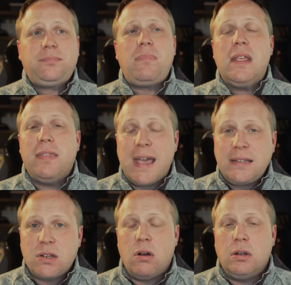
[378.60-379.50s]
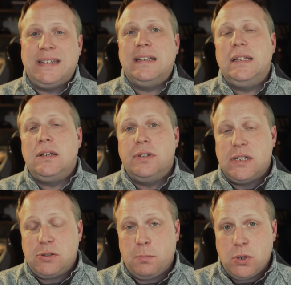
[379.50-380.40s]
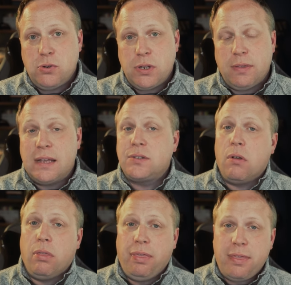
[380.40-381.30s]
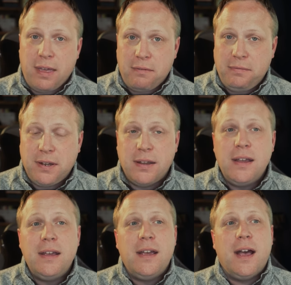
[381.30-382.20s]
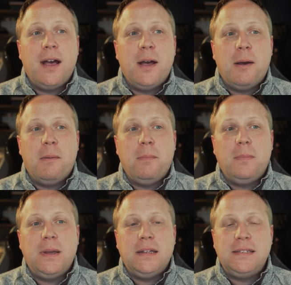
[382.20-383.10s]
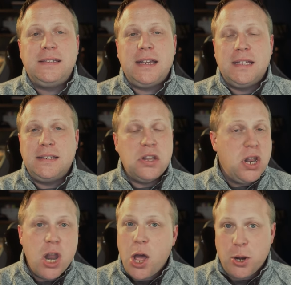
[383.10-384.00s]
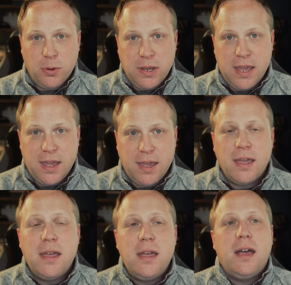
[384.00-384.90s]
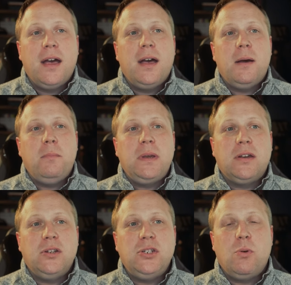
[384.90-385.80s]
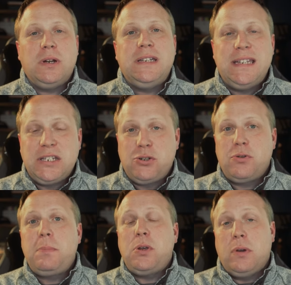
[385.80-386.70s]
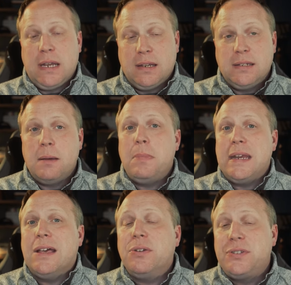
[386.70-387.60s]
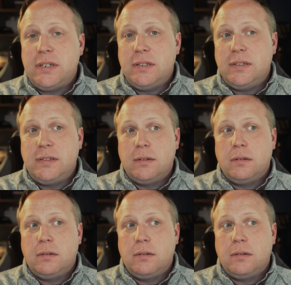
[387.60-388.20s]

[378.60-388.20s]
that's called illegal distribution. That's called theft. Um, it's it's not okay um, because you are distributing somebody else's